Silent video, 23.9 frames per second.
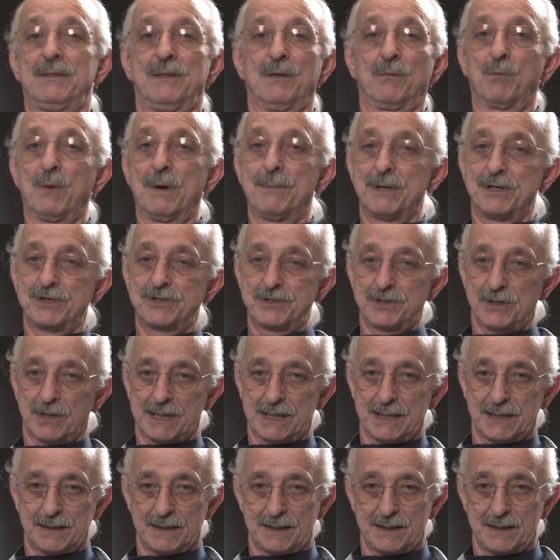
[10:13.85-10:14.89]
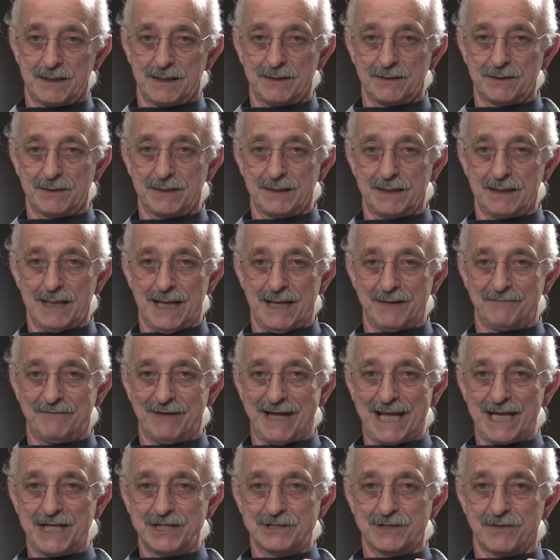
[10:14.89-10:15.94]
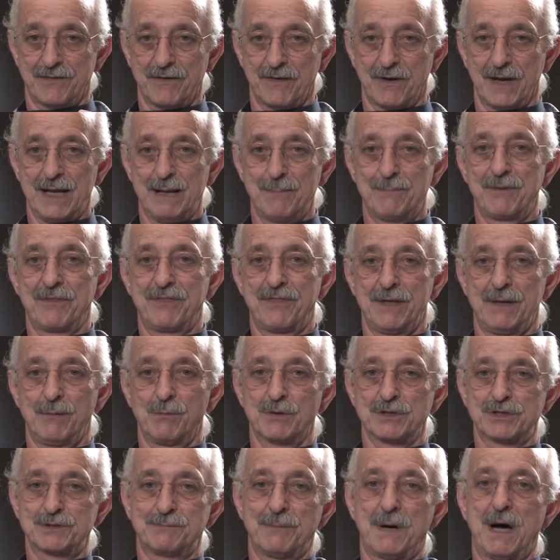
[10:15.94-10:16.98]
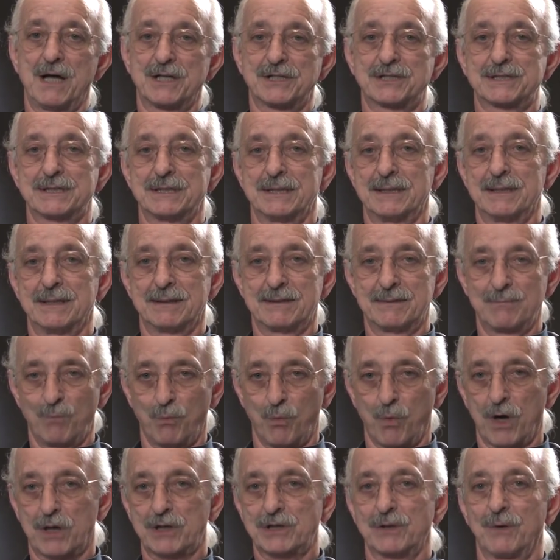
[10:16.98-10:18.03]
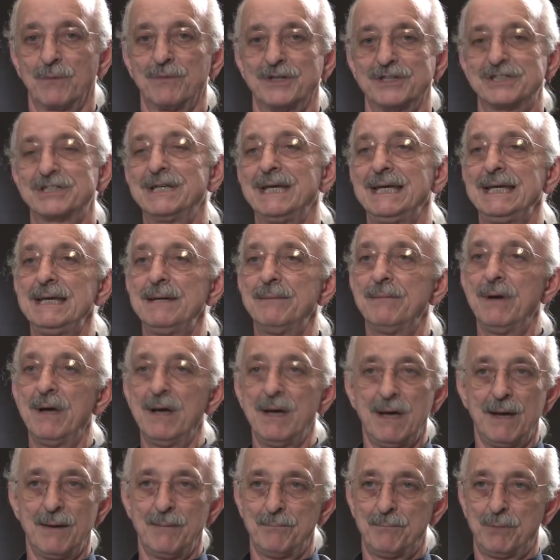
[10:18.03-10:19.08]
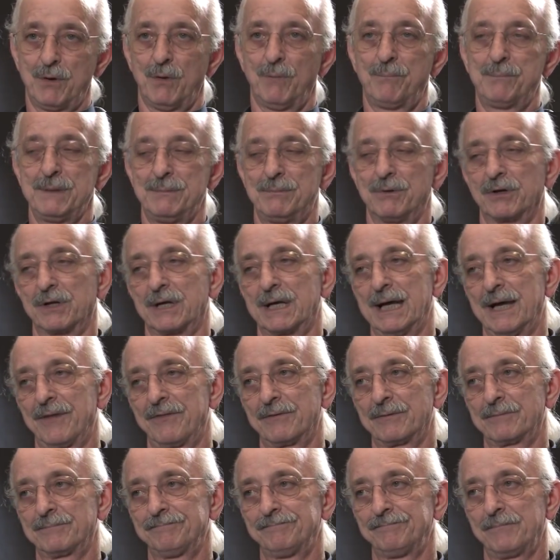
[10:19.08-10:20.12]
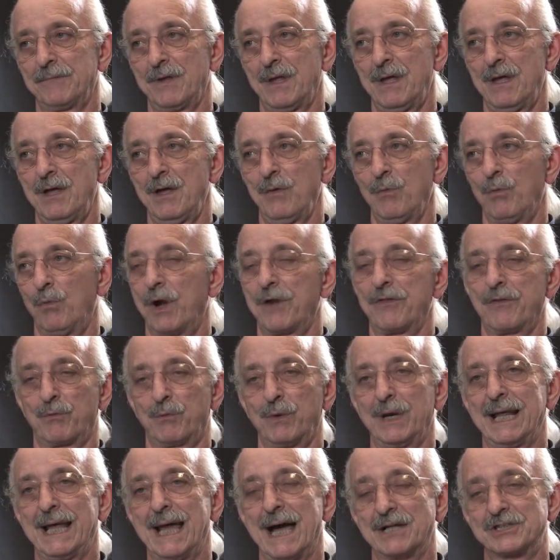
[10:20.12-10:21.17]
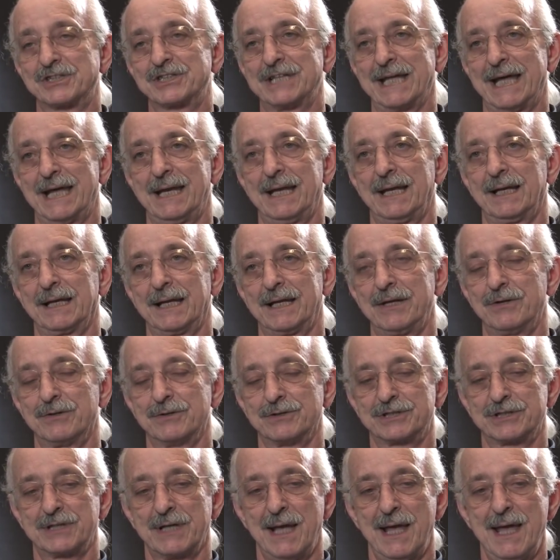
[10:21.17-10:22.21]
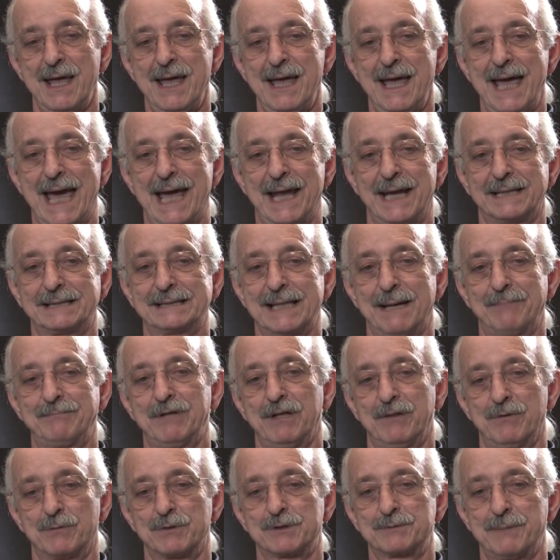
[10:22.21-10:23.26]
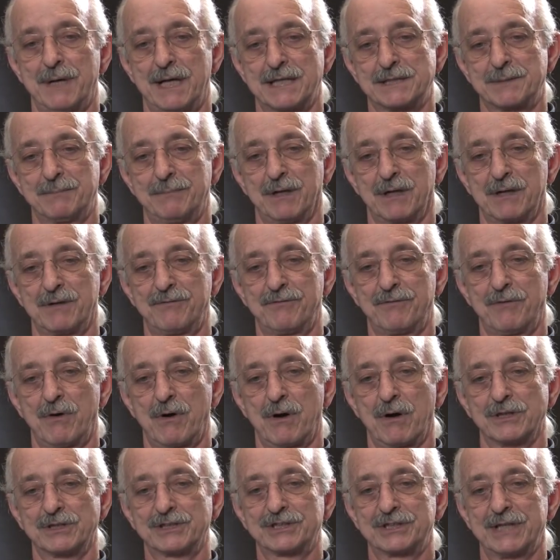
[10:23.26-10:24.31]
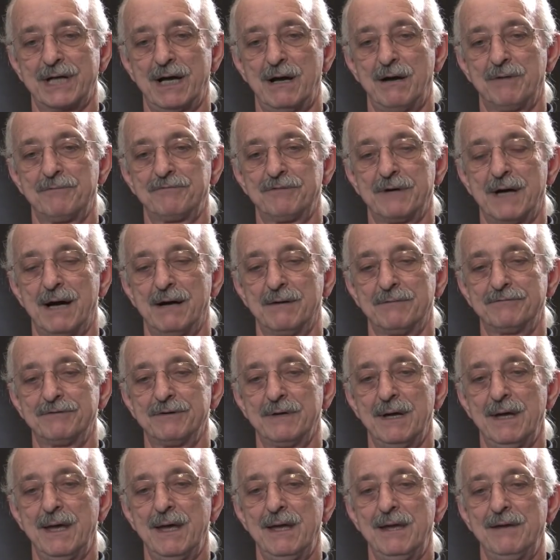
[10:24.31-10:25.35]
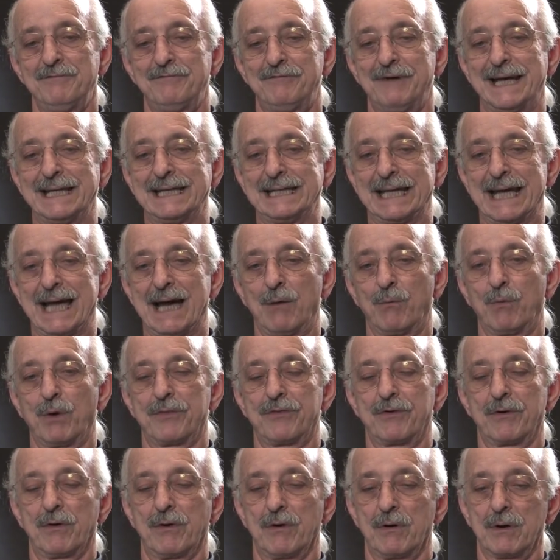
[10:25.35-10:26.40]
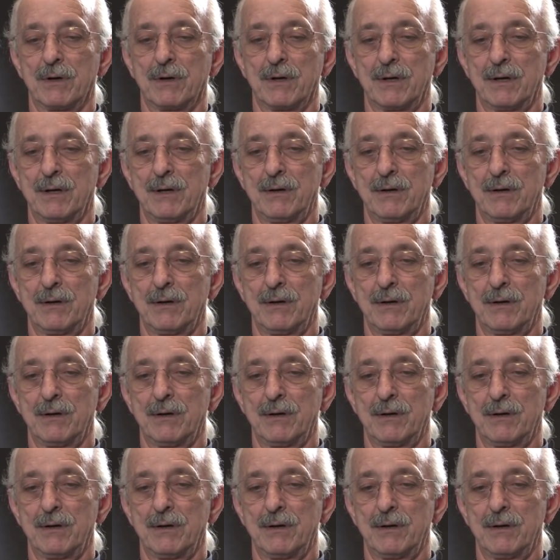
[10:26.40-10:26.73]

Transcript: The women took advantage of their empathy response and worked on the team, pulled people together. One of the really outstanding leaders had accepted the responsibility for herself of finding out whether